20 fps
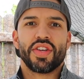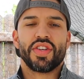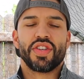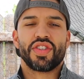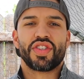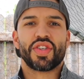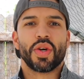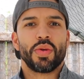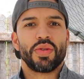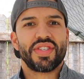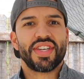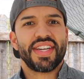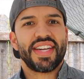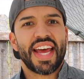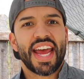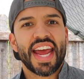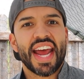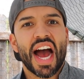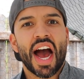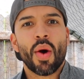So
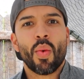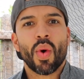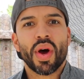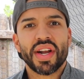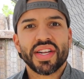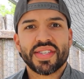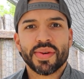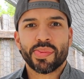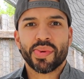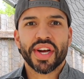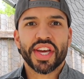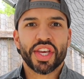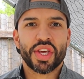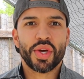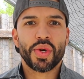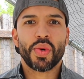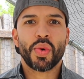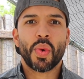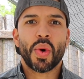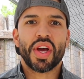today I wanted to bring
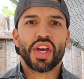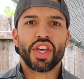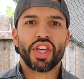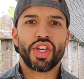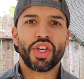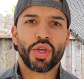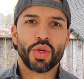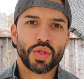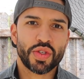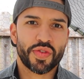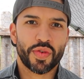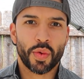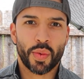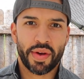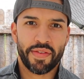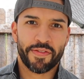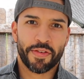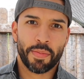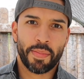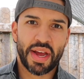you useful
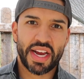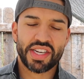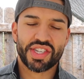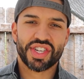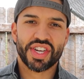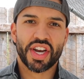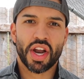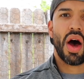information